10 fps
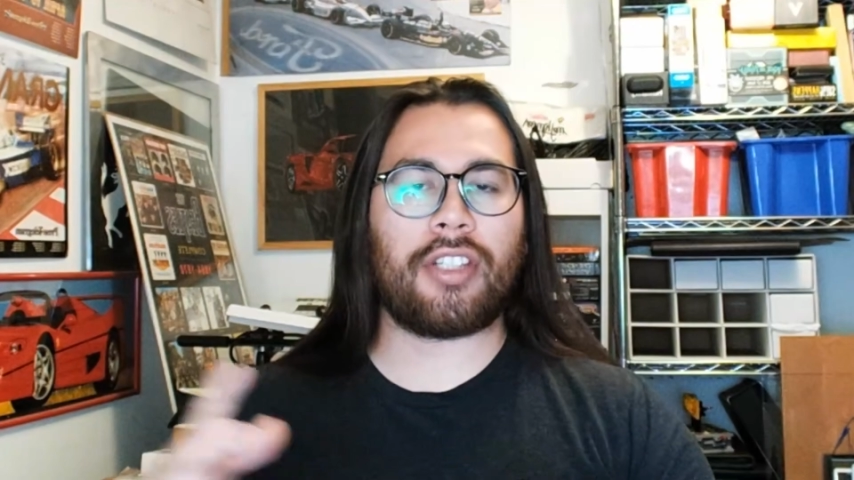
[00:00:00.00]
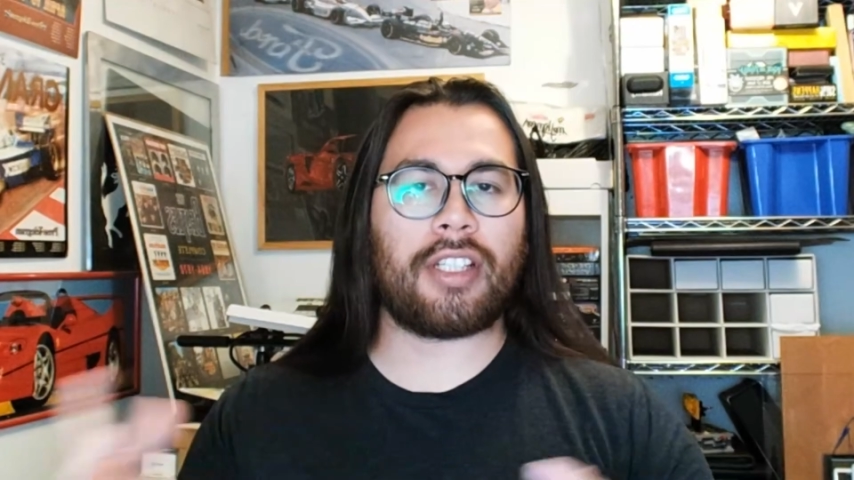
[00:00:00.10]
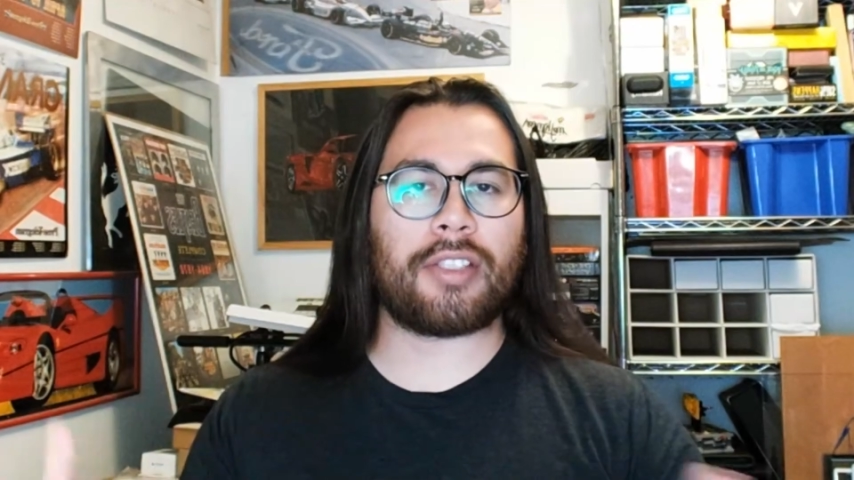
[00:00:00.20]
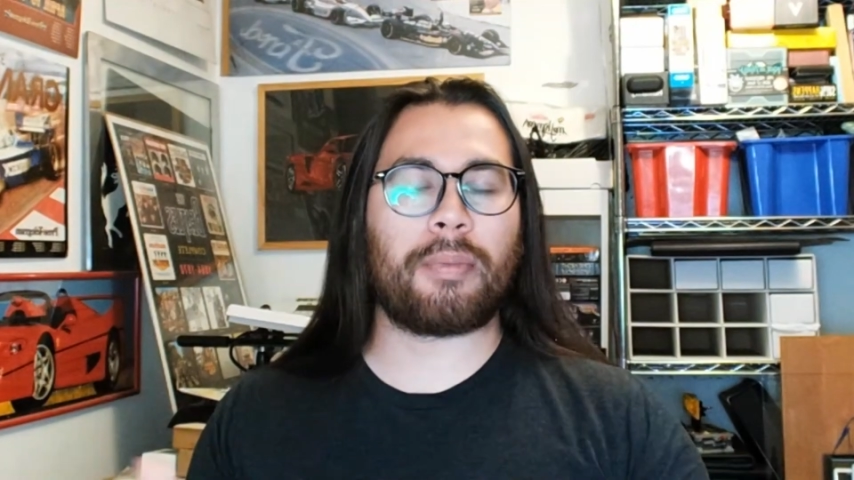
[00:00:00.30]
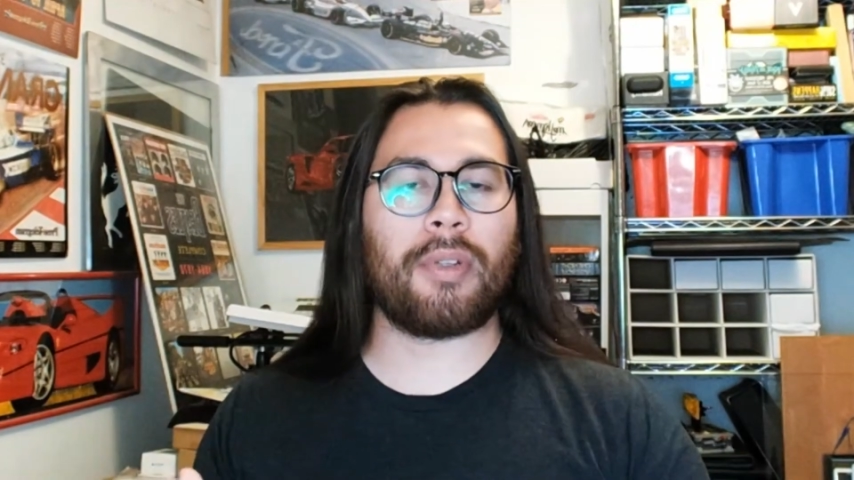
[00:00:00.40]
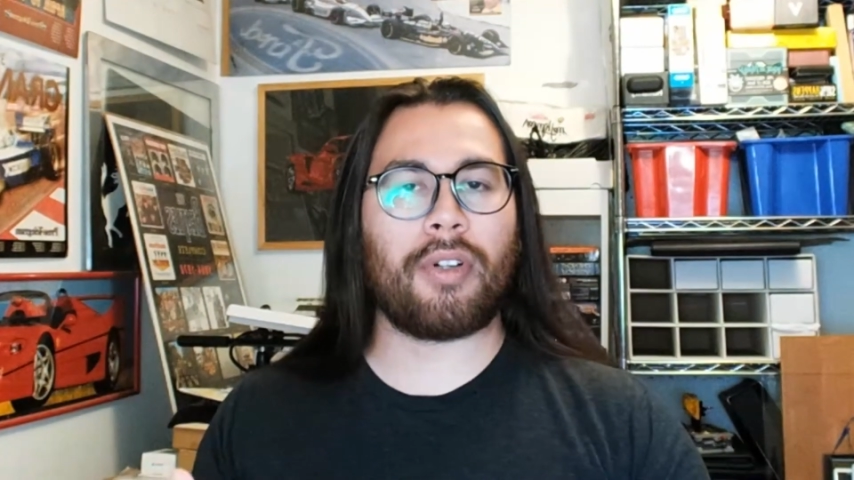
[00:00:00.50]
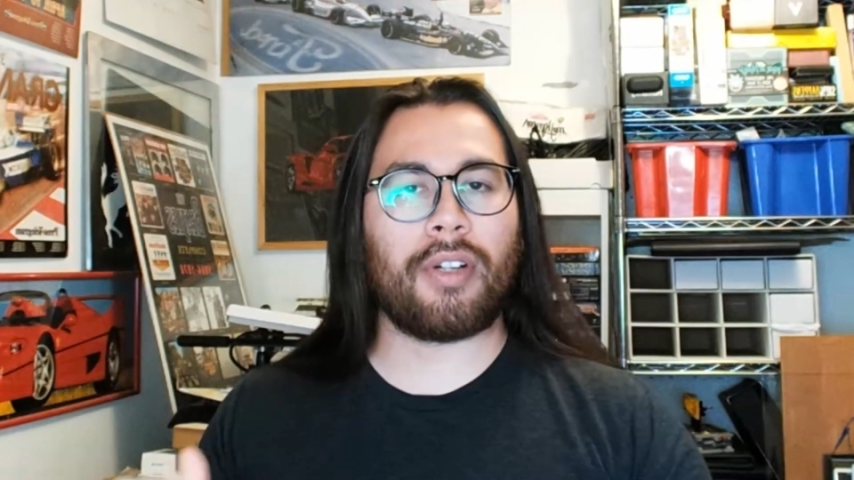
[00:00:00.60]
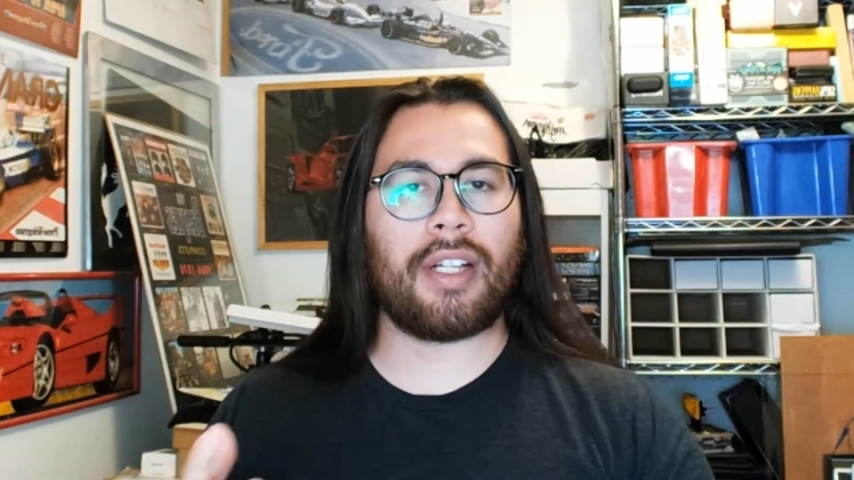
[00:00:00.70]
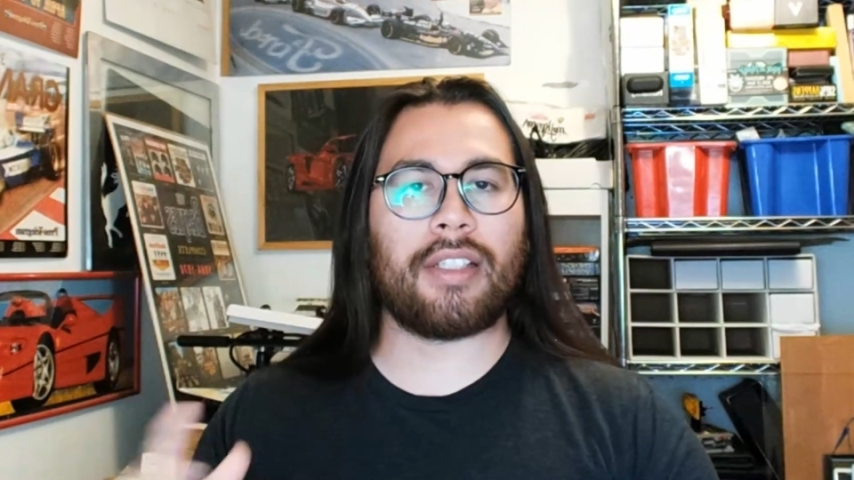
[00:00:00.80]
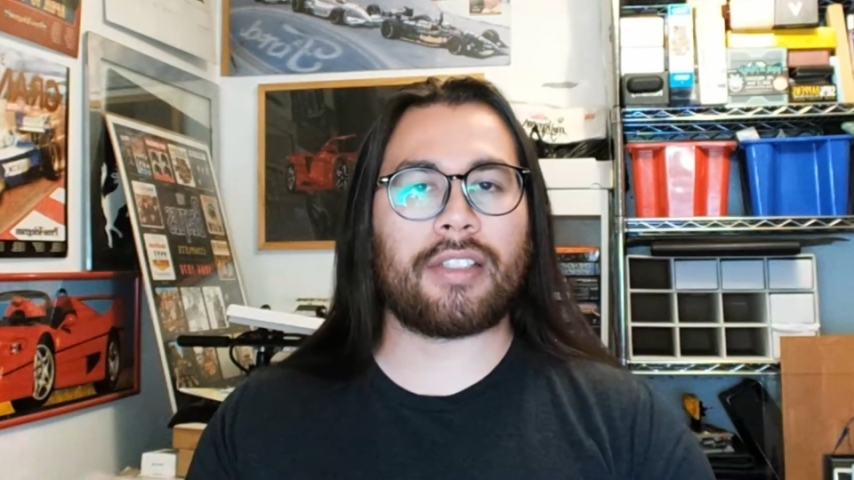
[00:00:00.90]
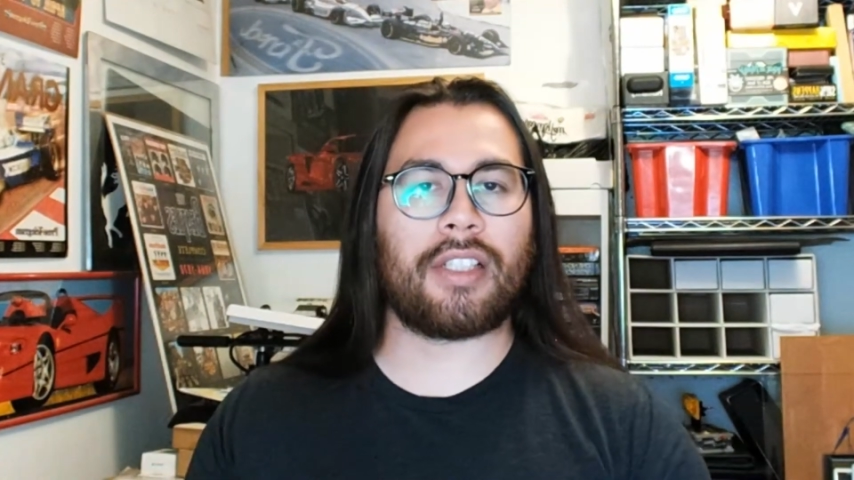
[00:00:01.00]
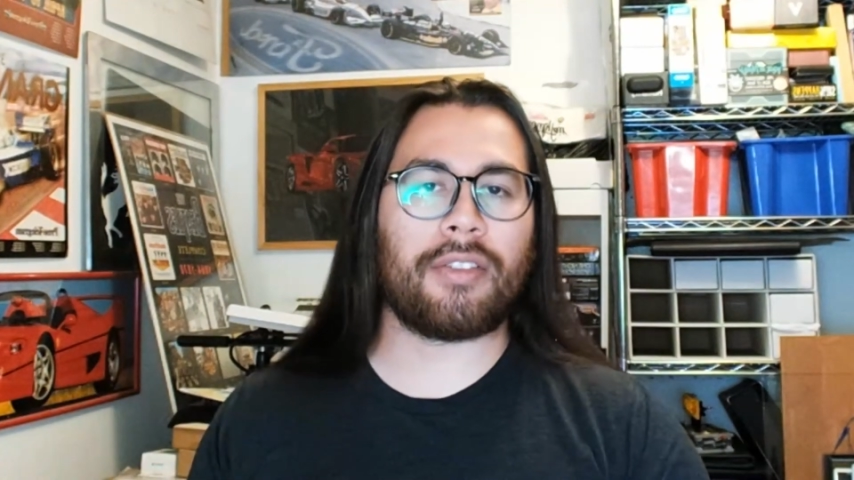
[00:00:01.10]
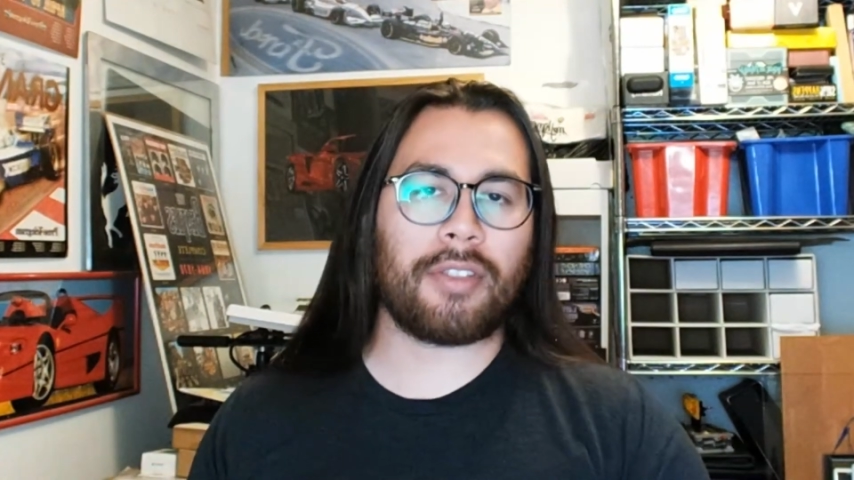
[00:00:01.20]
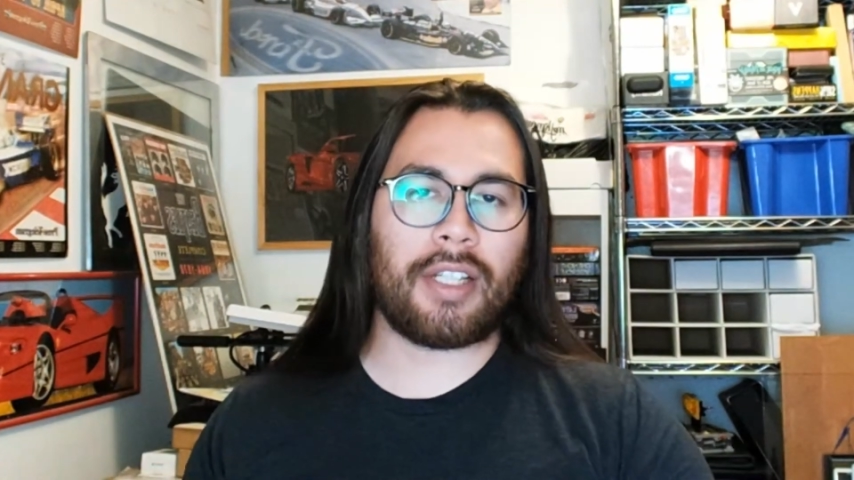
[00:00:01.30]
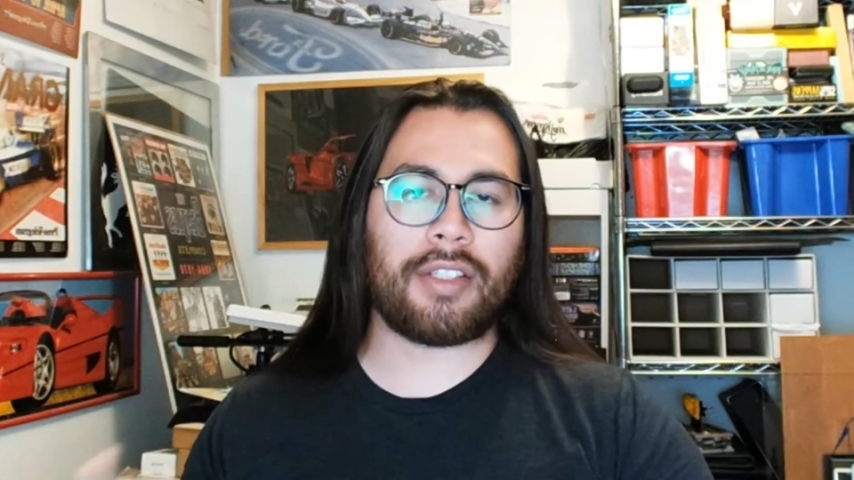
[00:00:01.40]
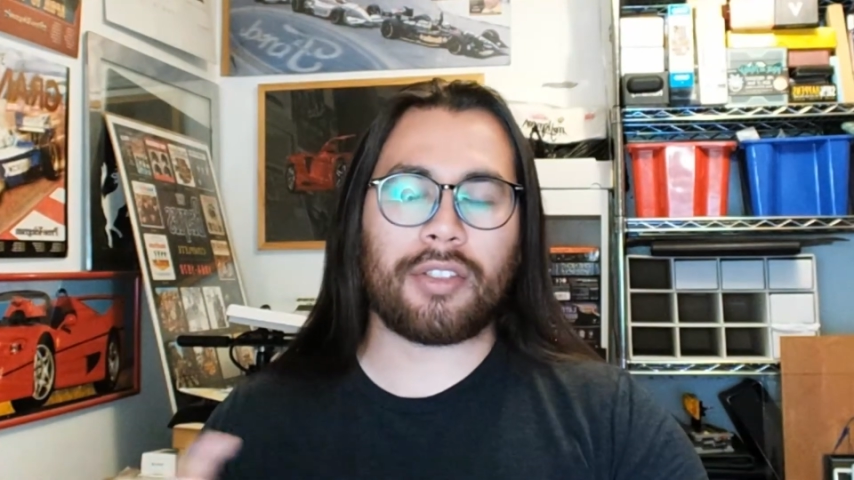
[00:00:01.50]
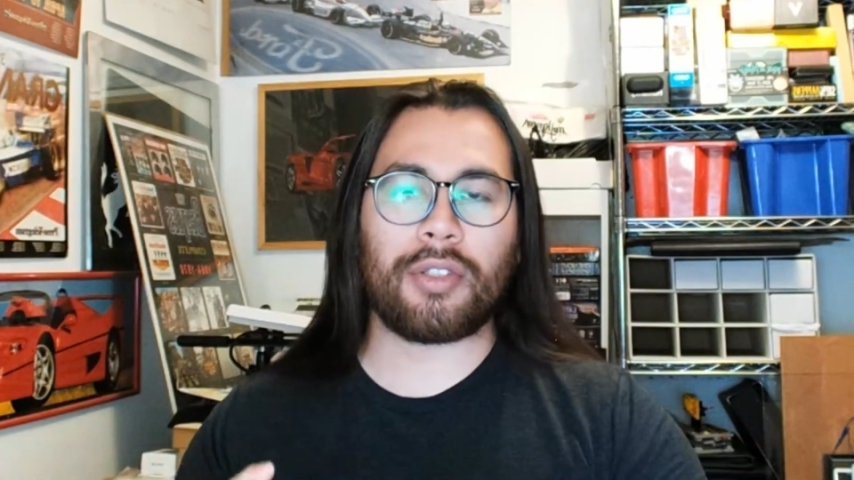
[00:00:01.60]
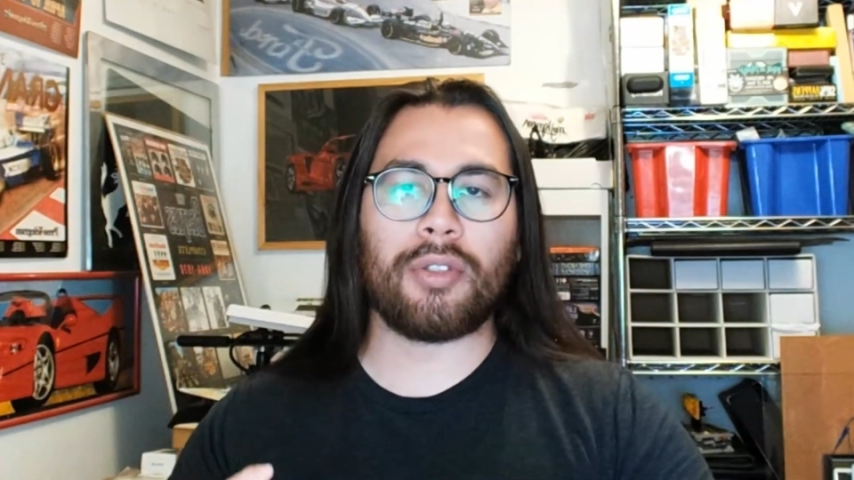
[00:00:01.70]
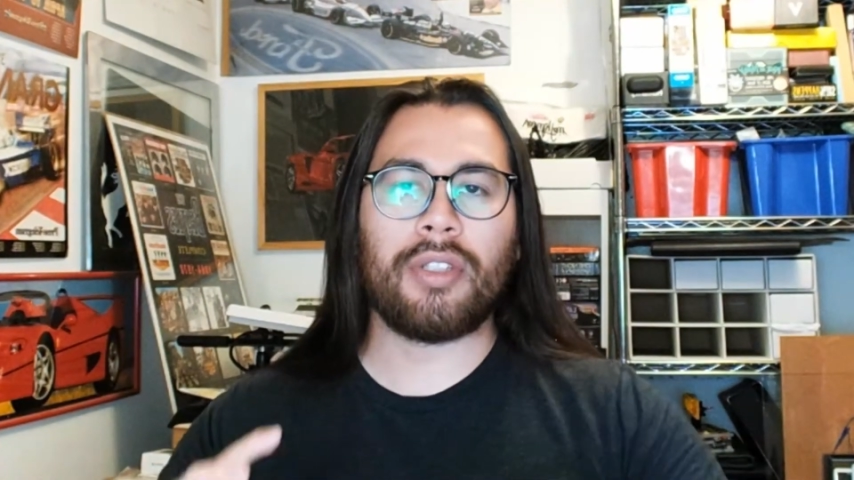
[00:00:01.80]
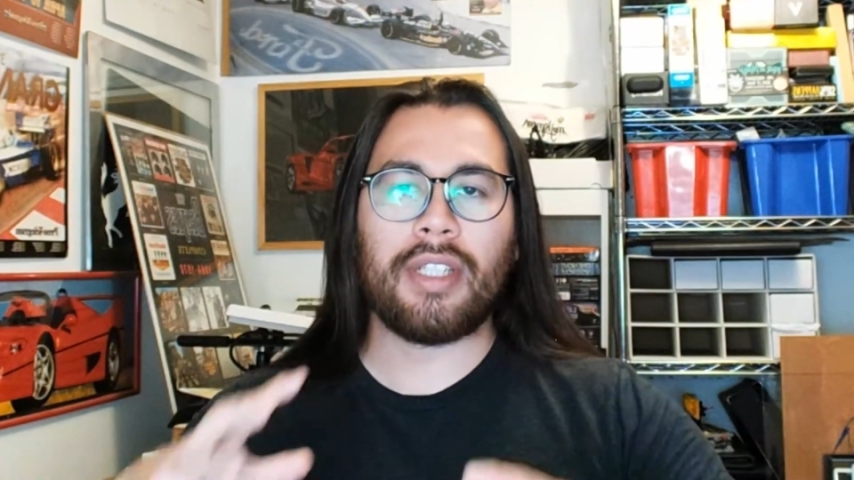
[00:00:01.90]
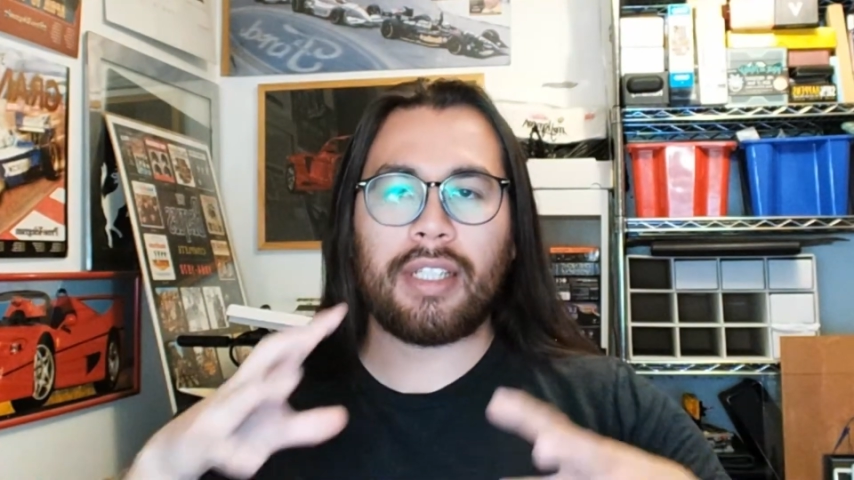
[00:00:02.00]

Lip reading: explore and discover and do